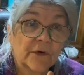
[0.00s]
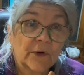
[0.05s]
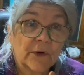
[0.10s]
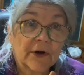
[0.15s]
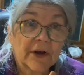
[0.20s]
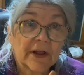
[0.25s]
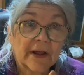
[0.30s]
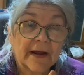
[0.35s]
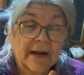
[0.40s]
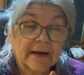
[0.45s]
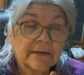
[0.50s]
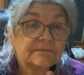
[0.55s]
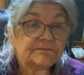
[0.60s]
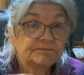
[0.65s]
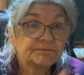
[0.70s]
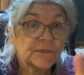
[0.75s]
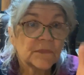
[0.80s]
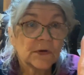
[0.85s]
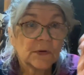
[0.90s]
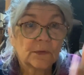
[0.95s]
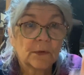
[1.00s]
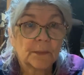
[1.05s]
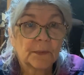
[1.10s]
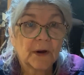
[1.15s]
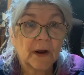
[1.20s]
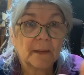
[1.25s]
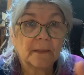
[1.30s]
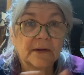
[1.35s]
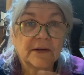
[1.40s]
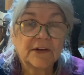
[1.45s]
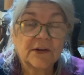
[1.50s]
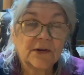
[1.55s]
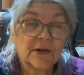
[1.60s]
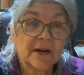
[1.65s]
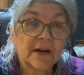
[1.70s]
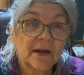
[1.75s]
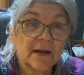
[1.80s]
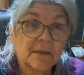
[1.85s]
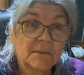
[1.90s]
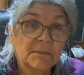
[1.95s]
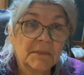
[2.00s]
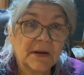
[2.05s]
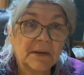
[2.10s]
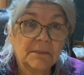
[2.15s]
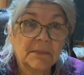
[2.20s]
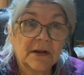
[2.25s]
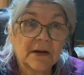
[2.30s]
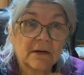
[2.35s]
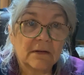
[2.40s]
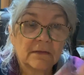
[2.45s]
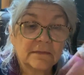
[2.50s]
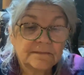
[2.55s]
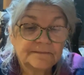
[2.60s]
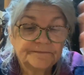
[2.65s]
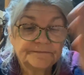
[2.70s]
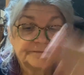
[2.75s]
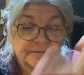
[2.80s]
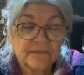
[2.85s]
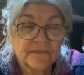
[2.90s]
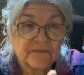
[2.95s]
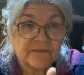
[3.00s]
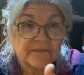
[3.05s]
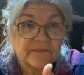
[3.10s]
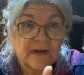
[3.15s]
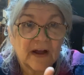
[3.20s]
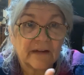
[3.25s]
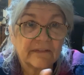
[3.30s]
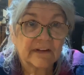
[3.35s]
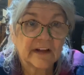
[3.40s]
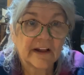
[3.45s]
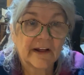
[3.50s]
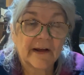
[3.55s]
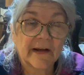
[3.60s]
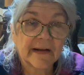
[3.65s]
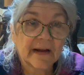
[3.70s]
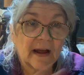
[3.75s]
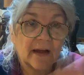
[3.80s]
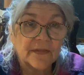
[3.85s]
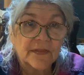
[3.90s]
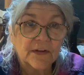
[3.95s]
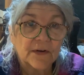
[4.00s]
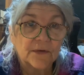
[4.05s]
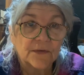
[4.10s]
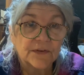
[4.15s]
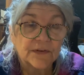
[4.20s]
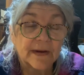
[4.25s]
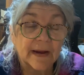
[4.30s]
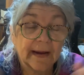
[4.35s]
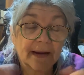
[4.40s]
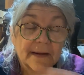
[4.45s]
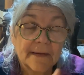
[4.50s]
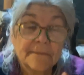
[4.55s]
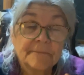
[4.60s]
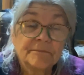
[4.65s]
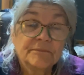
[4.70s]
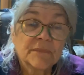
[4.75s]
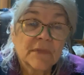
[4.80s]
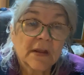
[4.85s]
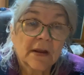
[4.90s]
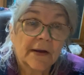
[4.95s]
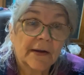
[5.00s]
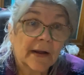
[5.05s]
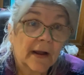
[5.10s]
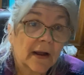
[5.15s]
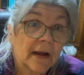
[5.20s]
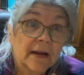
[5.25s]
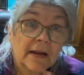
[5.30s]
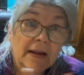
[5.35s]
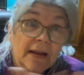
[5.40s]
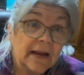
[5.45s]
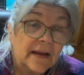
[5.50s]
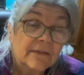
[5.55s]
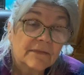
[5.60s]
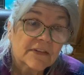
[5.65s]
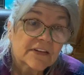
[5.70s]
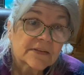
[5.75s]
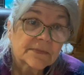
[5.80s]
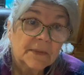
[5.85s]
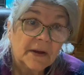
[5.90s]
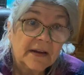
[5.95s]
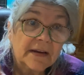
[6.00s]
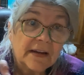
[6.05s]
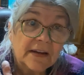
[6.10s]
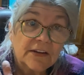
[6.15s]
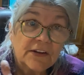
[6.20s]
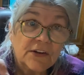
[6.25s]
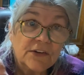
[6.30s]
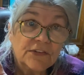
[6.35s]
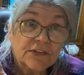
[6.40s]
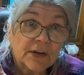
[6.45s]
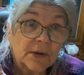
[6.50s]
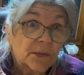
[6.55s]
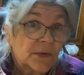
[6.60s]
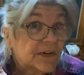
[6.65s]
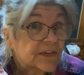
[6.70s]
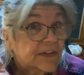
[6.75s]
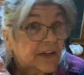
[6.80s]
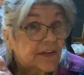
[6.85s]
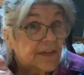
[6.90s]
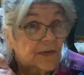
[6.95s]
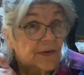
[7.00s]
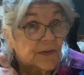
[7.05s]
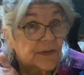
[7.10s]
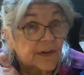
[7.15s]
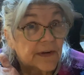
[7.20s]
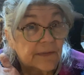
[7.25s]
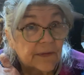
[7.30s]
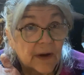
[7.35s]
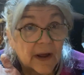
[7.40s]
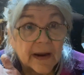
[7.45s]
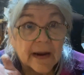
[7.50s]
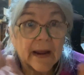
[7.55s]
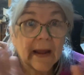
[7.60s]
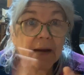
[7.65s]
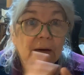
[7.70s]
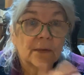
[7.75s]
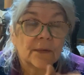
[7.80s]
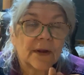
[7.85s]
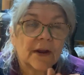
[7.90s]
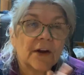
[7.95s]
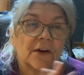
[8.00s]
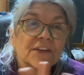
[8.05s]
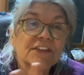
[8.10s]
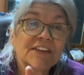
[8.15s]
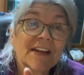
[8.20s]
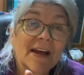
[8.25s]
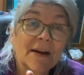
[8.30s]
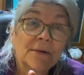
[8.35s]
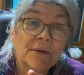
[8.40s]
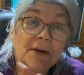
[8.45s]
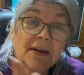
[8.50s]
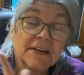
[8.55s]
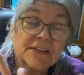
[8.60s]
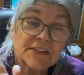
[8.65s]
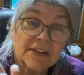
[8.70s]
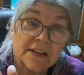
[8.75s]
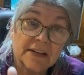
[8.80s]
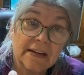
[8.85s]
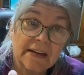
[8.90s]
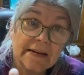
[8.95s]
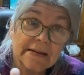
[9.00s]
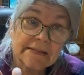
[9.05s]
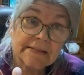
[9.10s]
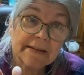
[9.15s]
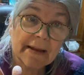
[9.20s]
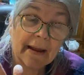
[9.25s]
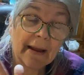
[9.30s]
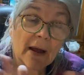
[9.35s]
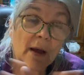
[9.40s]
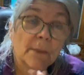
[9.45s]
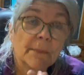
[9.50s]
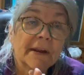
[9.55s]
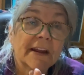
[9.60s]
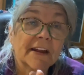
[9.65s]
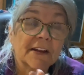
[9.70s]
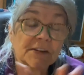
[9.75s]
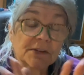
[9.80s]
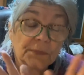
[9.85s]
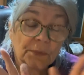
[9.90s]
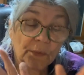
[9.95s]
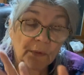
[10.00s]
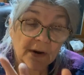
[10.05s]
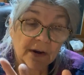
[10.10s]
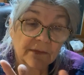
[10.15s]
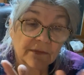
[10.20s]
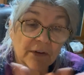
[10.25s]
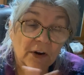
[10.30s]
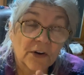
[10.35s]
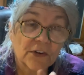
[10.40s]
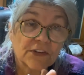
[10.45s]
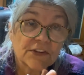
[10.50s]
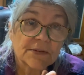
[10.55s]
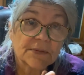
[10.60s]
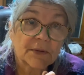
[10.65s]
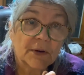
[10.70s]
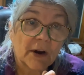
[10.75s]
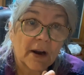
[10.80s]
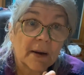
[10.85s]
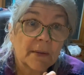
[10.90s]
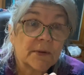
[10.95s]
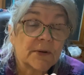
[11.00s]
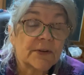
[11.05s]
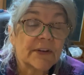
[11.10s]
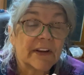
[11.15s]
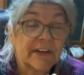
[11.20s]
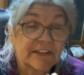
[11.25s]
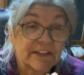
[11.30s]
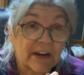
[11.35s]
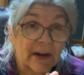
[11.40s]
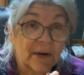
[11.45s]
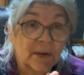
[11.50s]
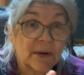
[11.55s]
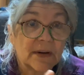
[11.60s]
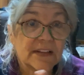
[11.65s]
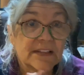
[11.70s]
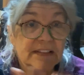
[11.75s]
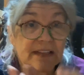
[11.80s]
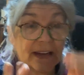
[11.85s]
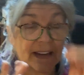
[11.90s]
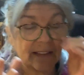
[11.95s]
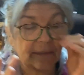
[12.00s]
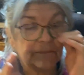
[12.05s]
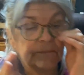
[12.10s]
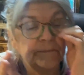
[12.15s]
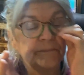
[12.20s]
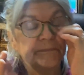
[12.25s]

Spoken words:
o'clock, we'll probably do it mid-middle, 5 o'clock on Thursday. If it's Monday, Tuesday, Wednesday, Thursday, Friday, I don't care. Saturday and Sunday is out because one of our subscribers has already said